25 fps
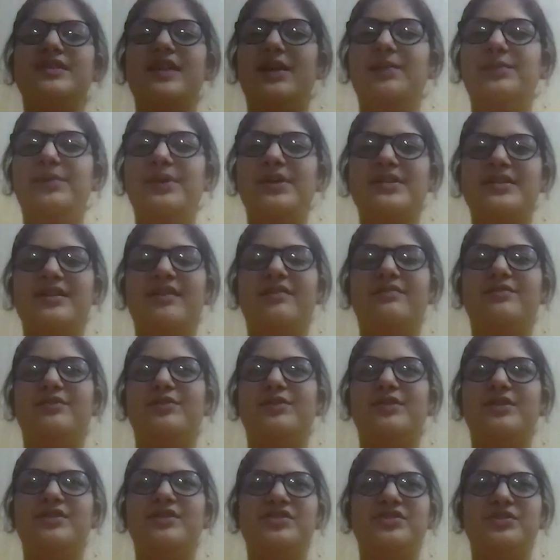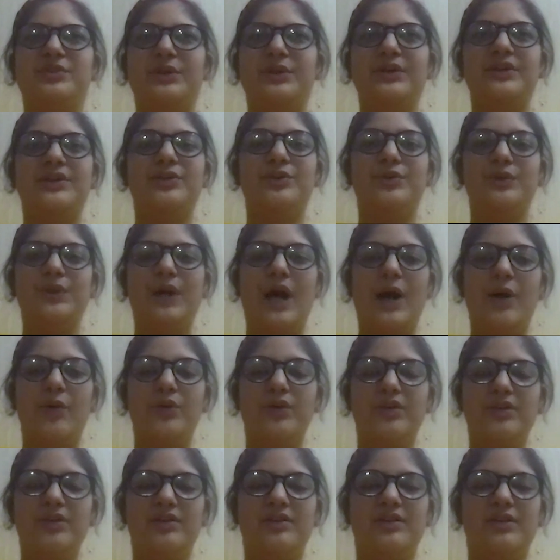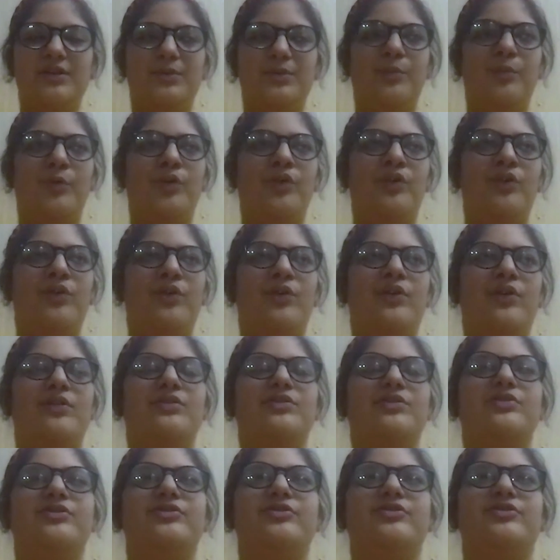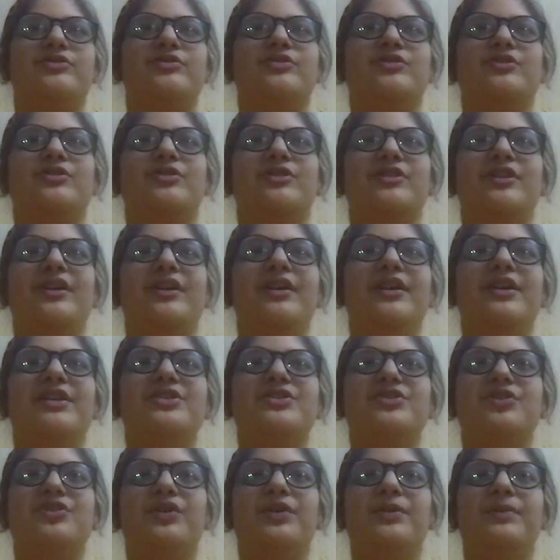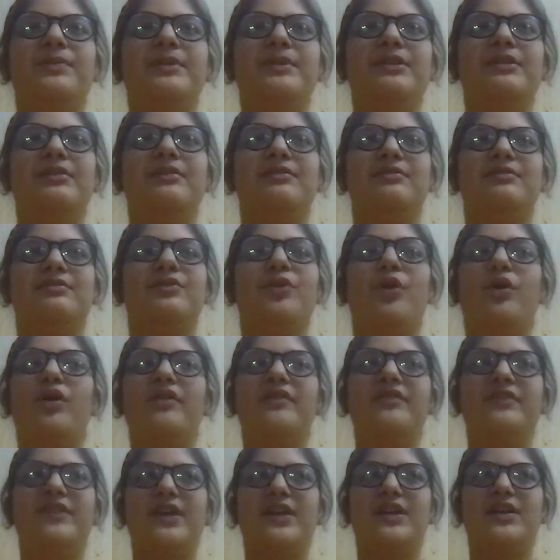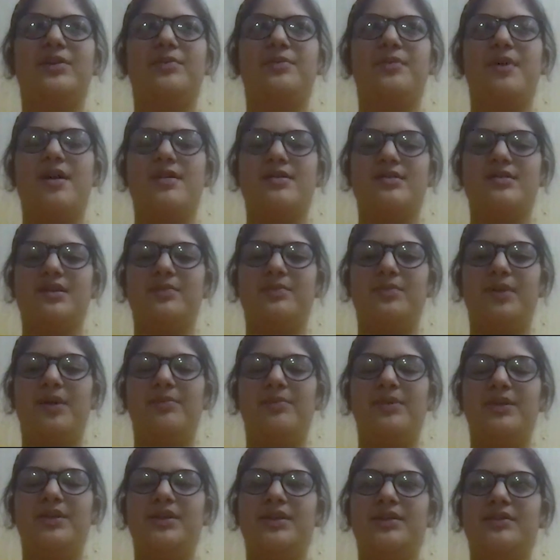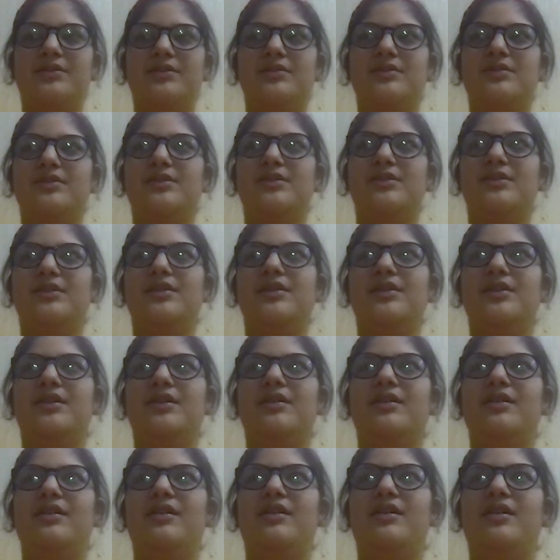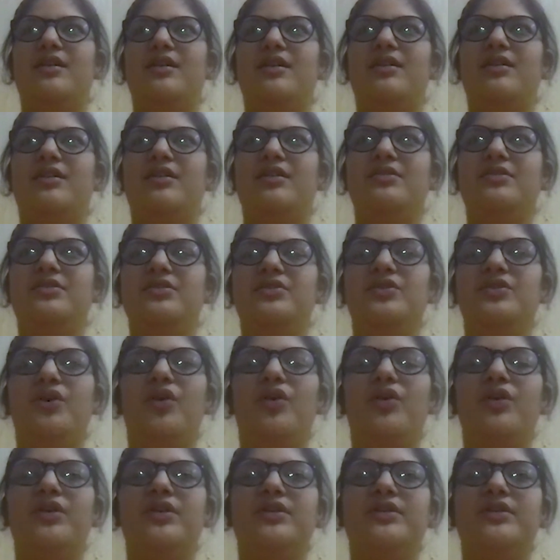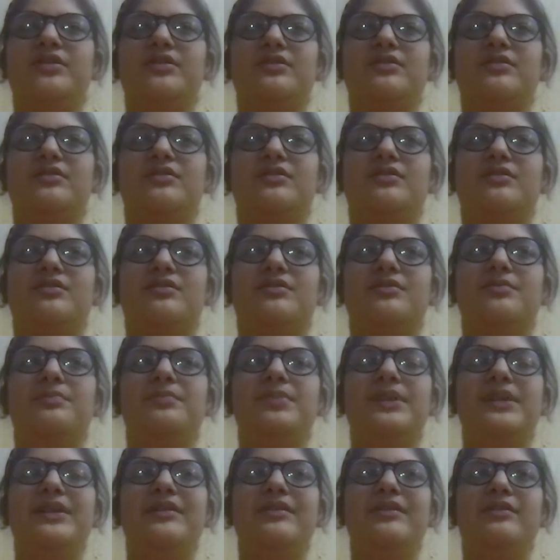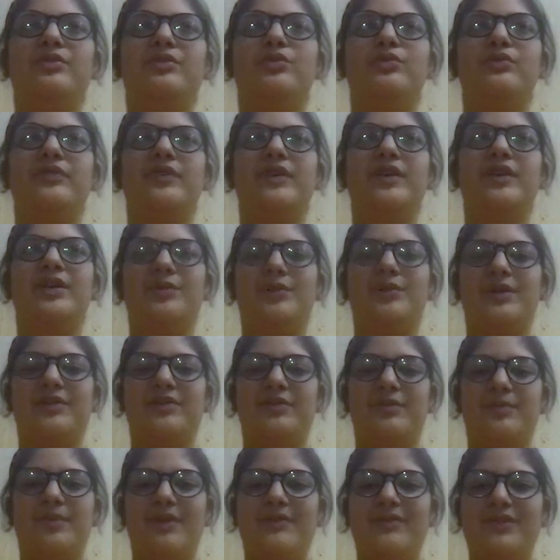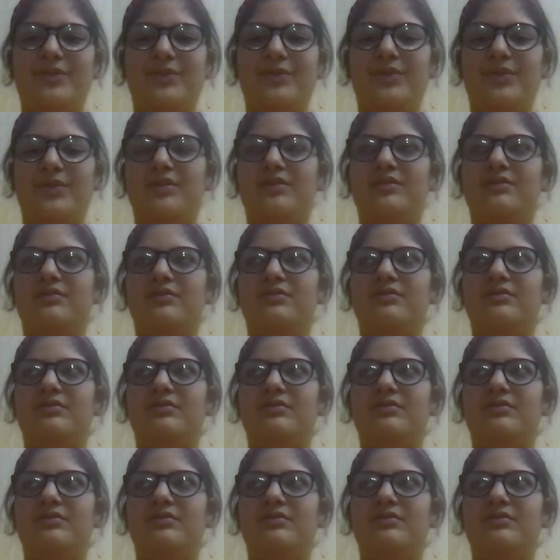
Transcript: myself to go out a little more, just enjoy not wearing a mask in public, not being 2 feet away from everyone,